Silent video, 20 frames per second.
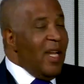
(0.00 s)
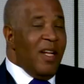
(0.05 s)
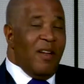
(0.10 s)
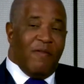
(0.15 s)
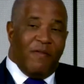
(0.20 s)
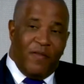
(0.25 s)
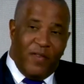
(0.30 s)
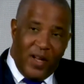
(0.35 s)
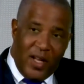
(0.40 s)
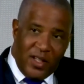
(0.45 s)
and
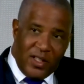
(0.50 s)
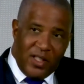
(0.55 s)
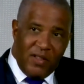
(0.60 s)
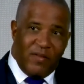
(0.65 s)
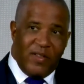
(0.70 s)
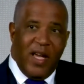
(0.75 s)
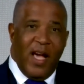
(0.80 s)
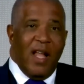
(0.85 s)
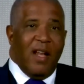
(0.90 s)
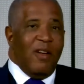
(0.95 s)
then floods
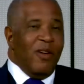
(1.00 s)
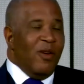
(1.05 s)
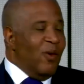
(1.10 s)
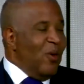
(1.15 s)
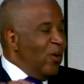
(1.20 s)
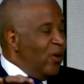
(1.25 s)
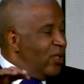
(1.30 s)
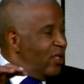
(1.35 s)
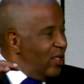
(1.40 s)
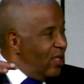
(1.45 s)
of talent, of
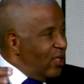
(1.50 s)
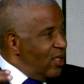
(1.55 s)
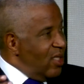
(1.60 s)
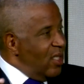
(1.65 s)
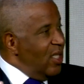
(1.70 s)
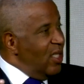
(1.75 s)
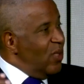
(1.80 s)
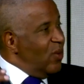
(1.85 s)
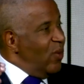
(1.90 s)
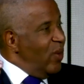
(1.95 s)
course, in the
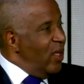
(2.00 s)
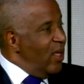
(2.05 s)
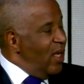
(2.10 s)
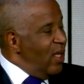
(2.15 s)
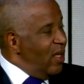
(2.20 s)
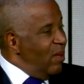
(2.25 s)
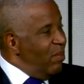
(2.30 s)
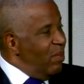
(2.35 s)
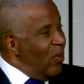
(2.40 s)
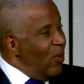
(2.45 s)
C-suite
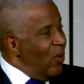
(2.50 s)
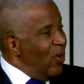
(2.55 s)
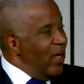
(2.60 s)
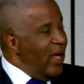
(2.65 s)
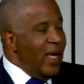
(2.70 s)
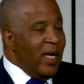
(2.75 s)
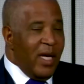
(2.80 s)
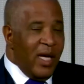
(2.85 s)
and the board.